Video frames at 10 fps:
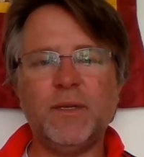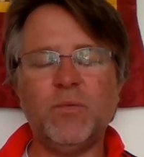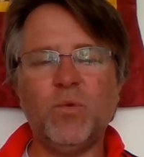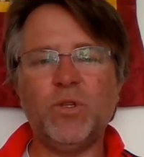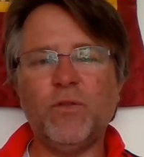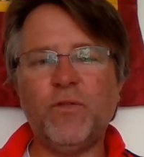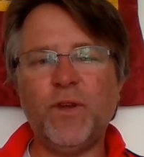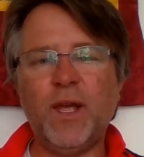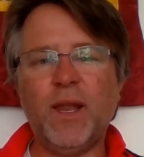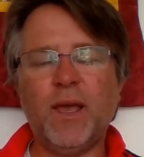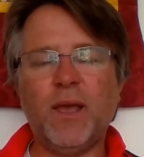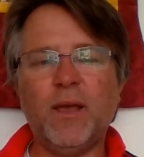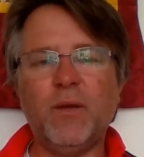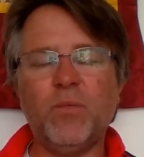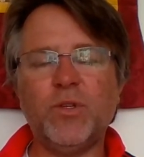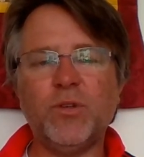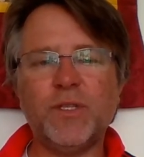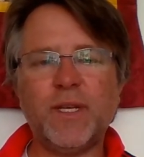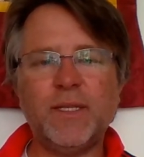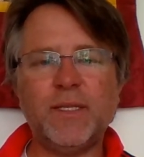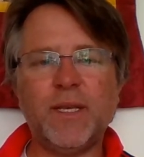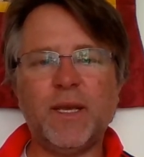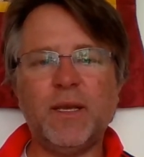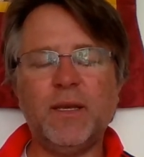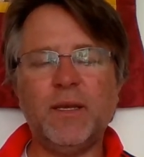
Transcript: what you're feeling, what you're sensing,